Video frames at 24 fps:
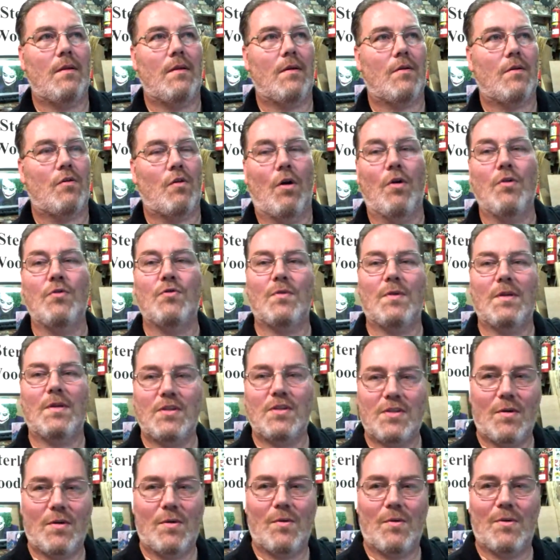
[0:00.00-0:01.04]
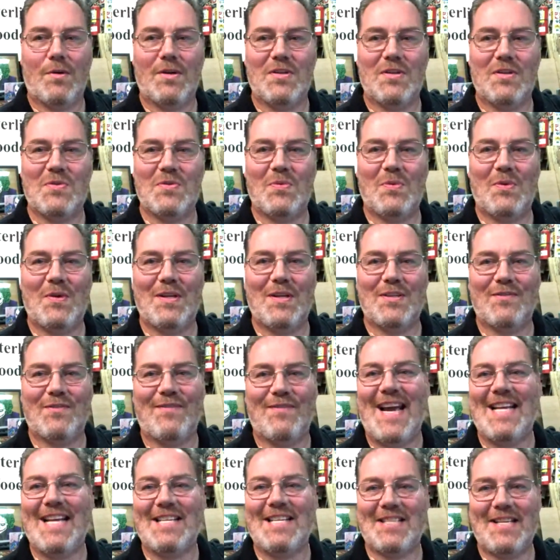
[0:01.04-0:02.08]
grocery stores was
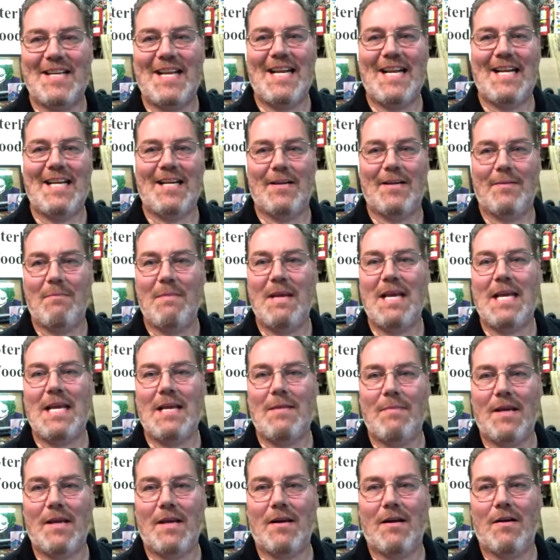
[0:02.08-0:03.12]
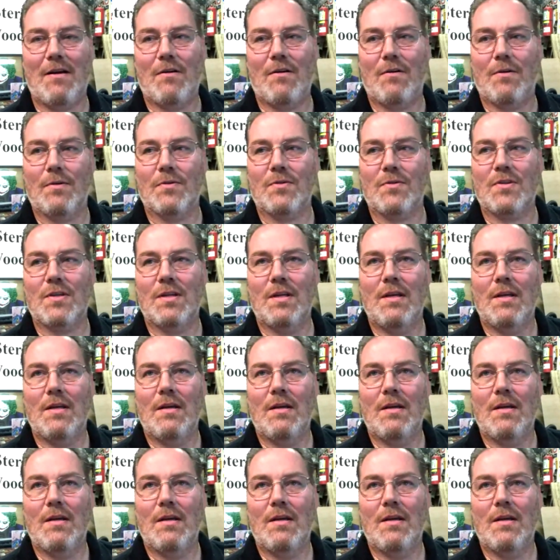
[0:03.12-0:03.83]
fascinating to me because